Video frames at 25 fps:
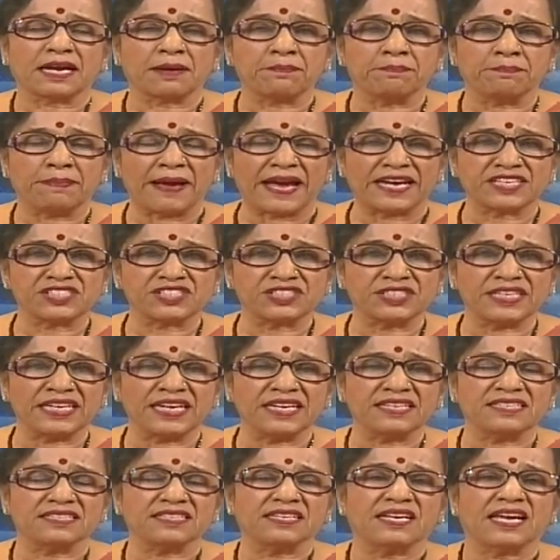
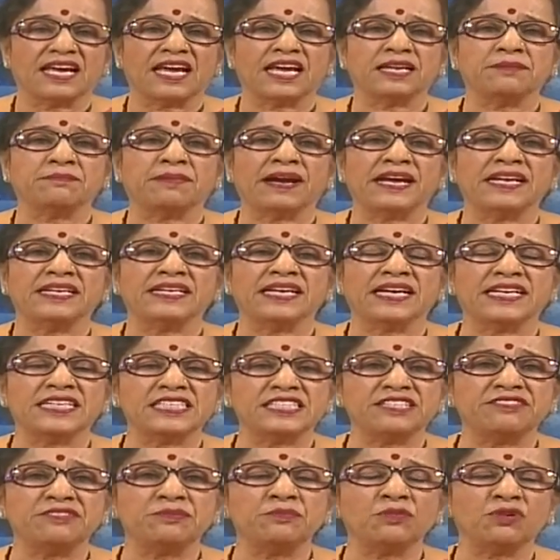compassionate, and by
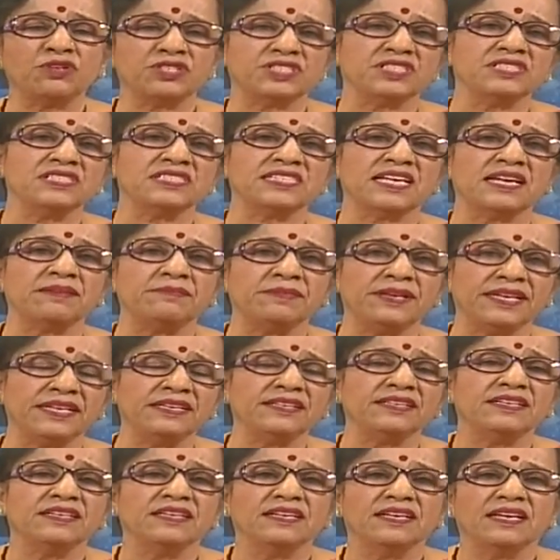negative emotions I
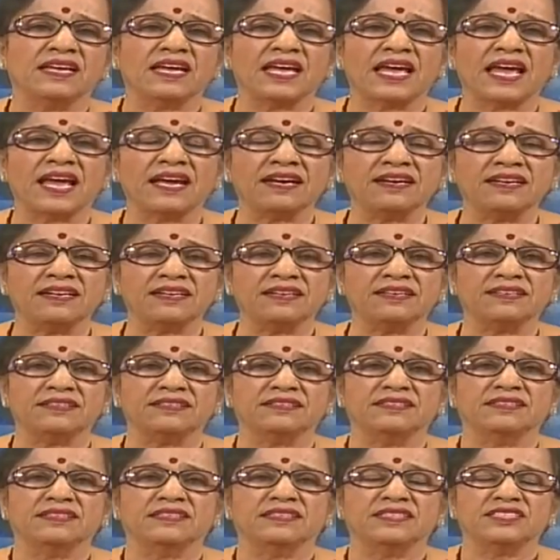mean
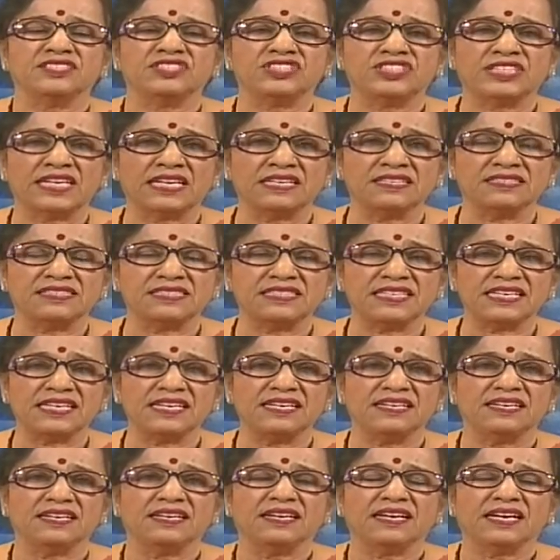anger,
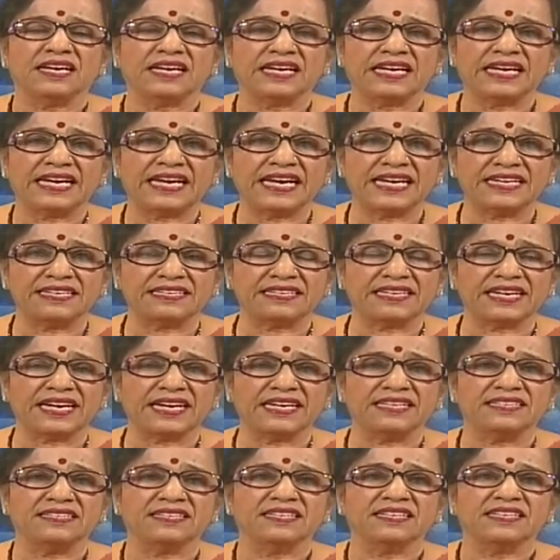jealousy,
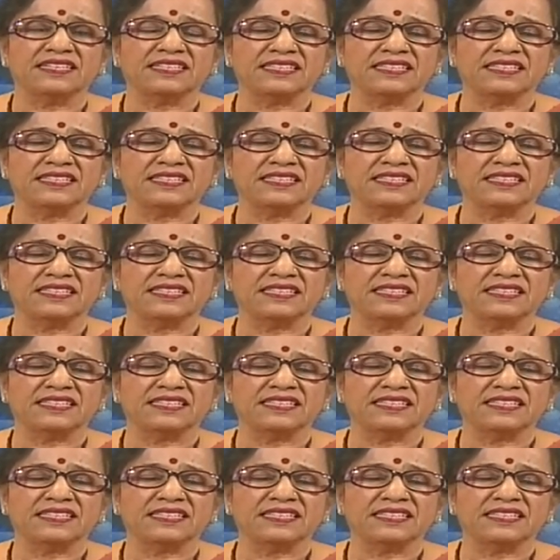hatred,